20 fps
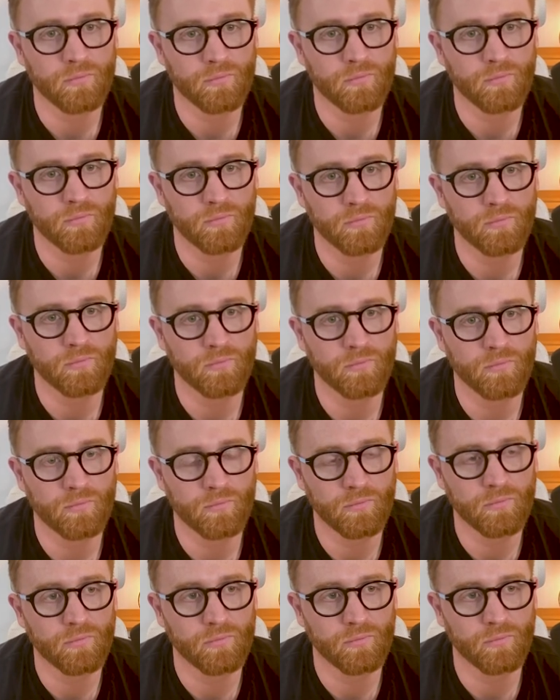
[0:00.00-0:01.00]

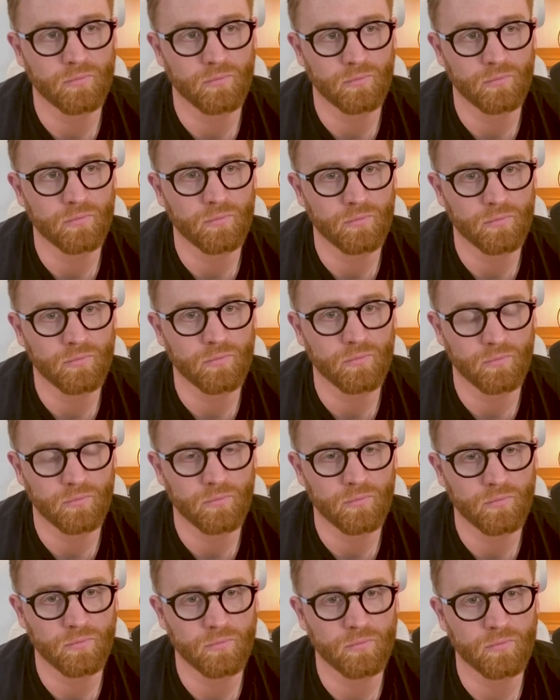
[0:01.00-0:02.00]

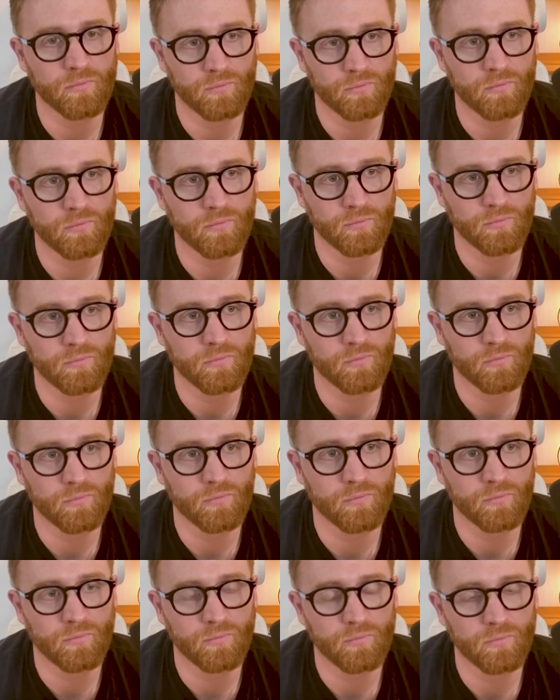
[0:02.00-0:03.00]

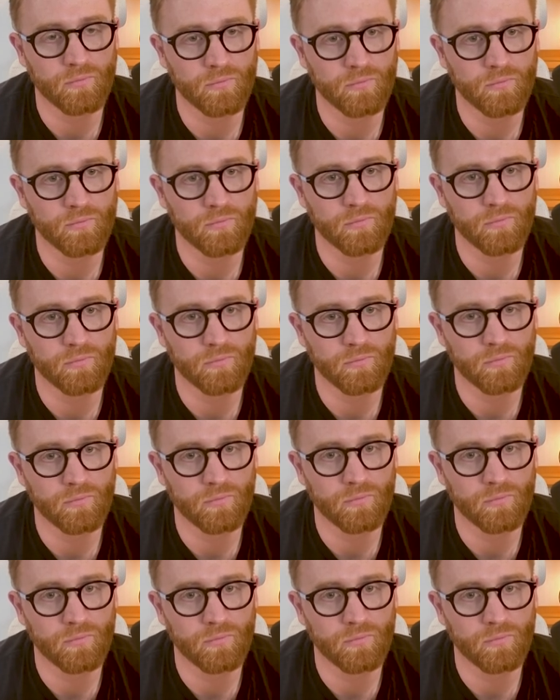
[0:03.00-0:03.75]
The person shown says nothing.